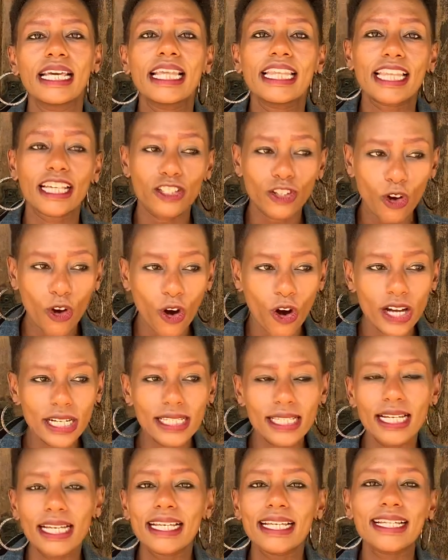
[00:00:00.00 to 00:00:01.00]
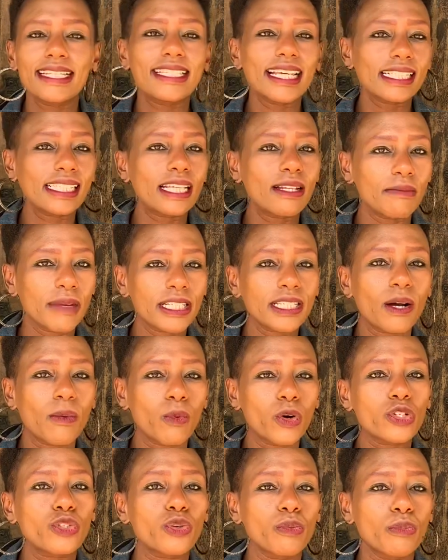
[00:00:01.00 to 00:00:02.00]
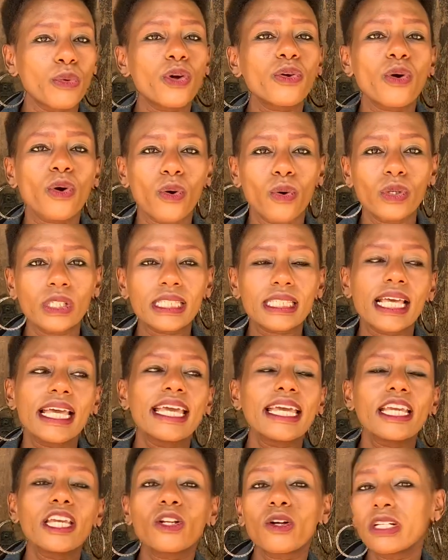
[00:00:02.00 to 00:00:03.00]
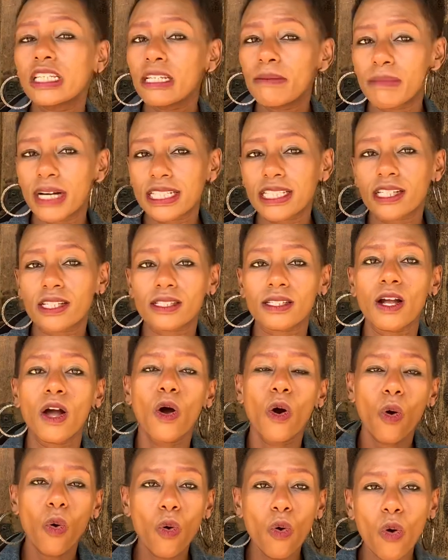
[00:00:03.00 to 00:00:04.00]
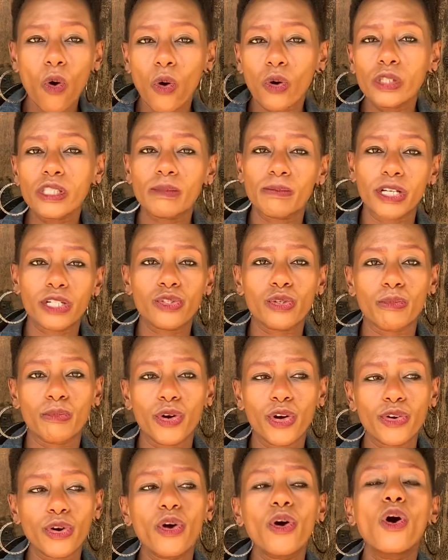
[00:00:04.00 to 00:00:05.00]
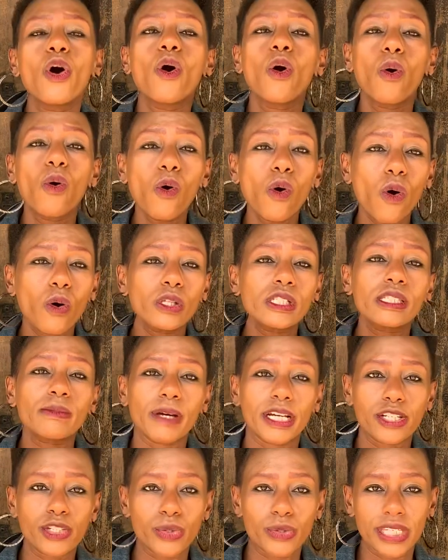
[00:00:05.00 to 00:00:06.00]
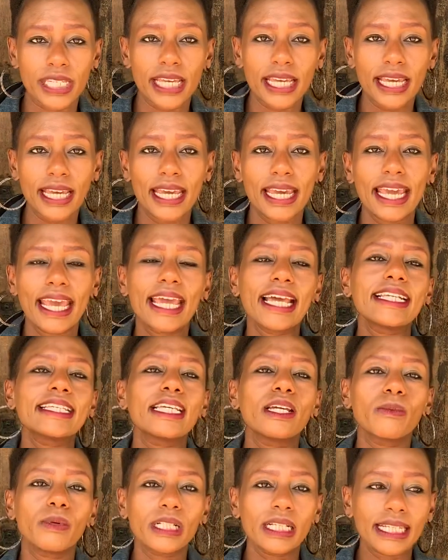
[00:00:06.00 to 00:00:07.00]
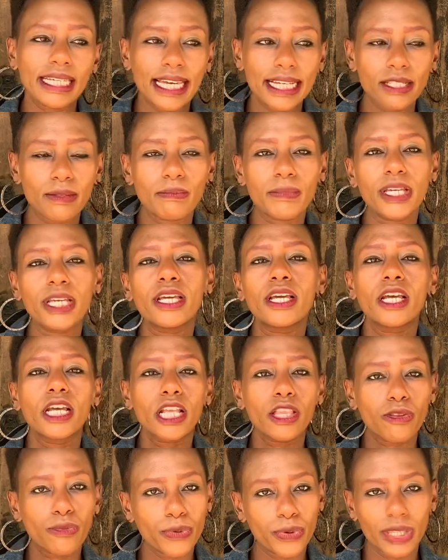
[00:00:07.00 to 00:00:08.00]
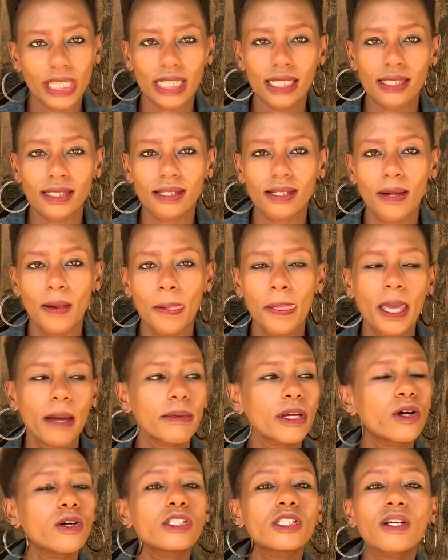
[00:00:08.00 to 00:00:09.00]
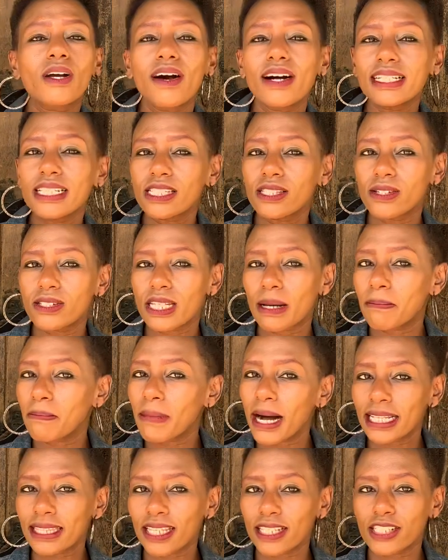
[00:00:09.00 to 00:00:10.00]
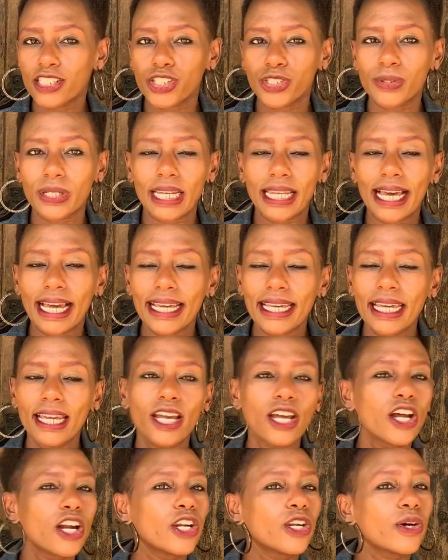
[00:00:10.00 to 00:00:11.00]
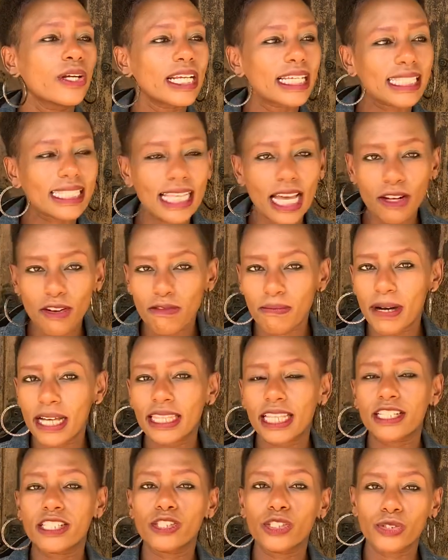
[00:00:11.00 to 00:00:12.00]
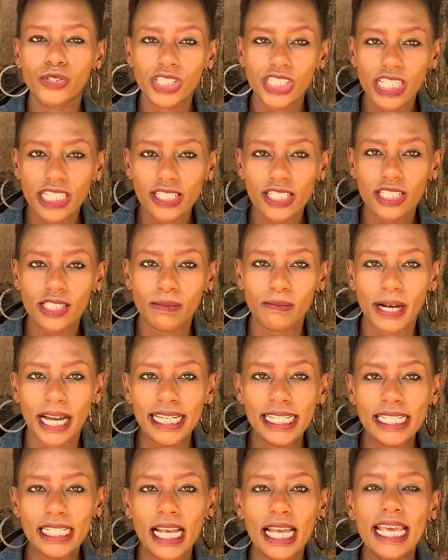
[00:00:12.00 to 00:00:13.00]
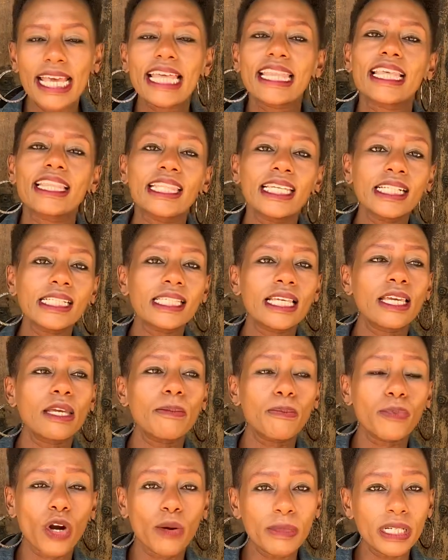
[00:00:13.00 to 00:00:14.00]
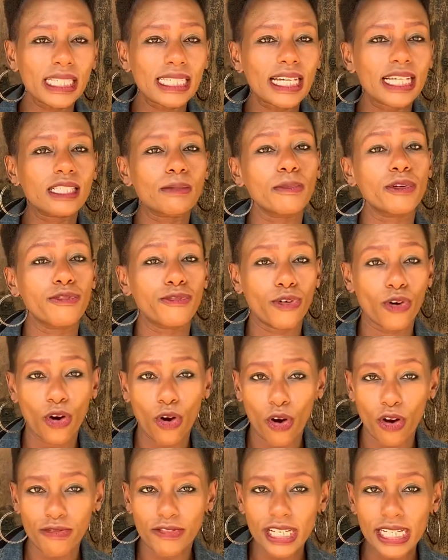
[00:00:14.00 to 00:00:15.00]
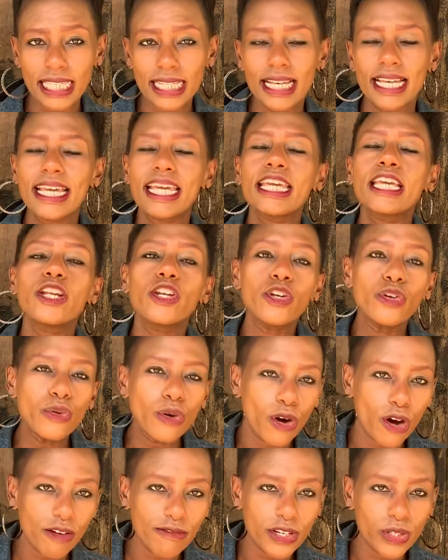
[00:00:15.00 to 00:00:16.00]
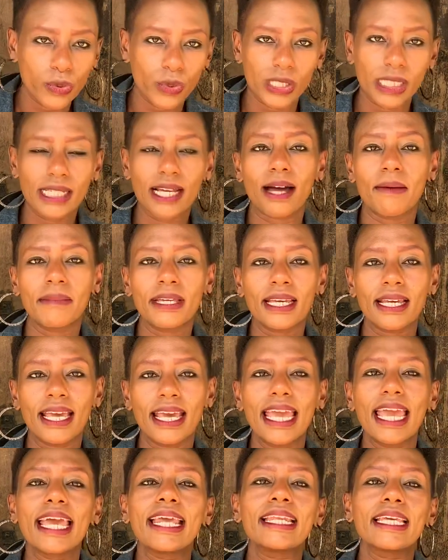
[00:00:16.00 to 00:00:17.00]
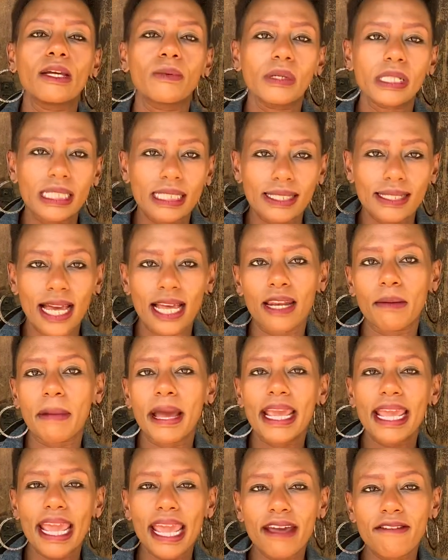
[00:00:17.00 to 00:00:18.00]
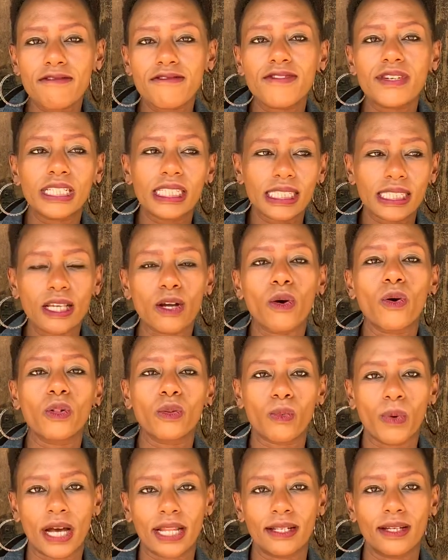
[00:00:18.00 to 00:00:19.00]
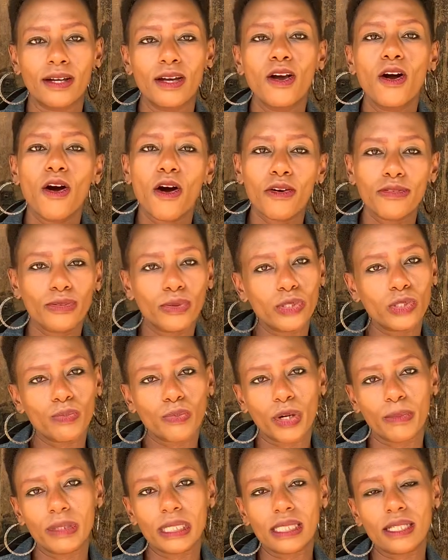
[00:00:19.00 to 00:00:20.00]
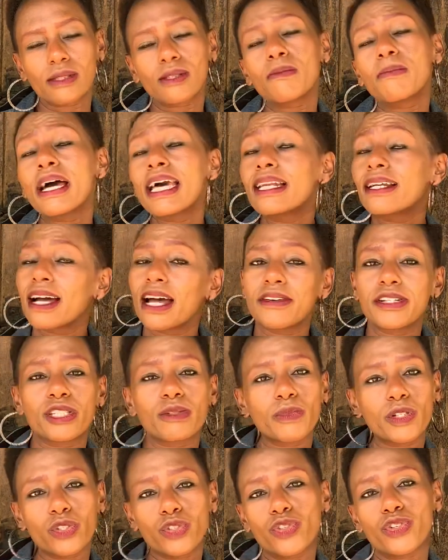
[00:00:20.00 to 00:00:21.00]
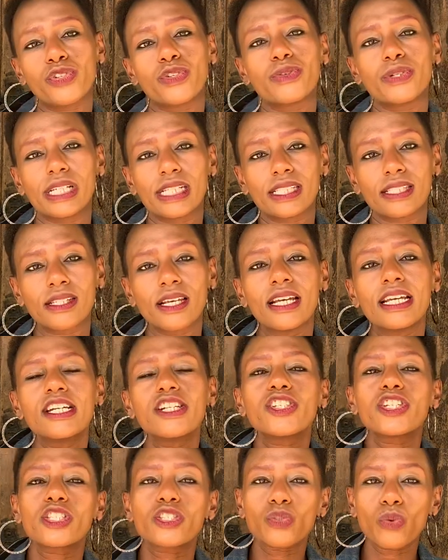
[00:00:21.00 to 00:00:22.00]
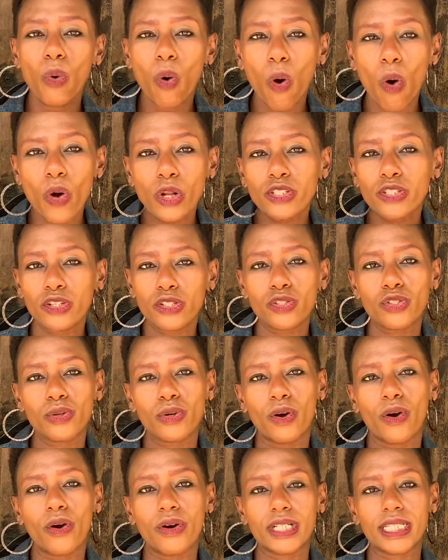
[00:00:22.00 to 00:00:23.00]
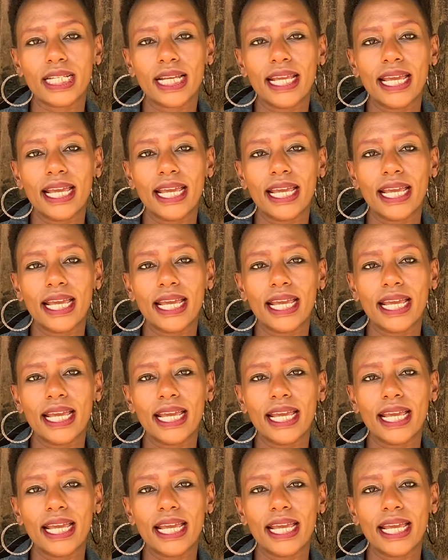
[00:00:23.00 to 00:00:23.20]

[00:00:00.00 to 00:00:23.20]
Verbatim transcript: that God, it doesn't matter what tomorrow holds, it only matters who holds my tomorrow, who holds my today, and he will get me through this. Because God is not a man that he should lie, not a son of man that he should change his mind. The things he promised us before COVID, he knew COVID was coming and he will stand by every single one of those promises. So my encouragement to you is just to hold on to God